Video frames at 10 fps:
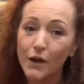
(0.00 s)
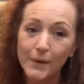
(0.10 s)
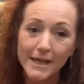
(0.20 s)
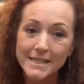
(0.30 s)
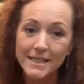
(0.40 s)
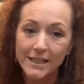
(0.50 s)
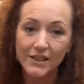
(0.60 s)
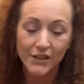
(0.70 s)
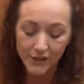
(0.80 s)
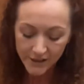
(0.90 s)
easy,
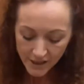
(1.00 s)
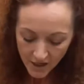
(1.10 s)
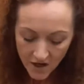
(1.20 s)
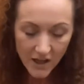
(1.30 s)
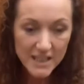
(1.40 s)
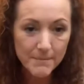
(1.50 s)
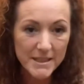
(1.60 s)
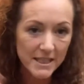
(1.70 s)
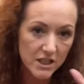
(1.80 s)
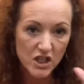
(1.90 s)
you know. I used to be
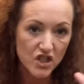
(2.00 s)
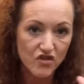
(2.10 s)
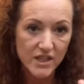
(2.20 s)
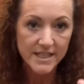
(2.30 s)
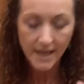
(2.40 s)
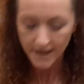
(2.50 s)
such a stress head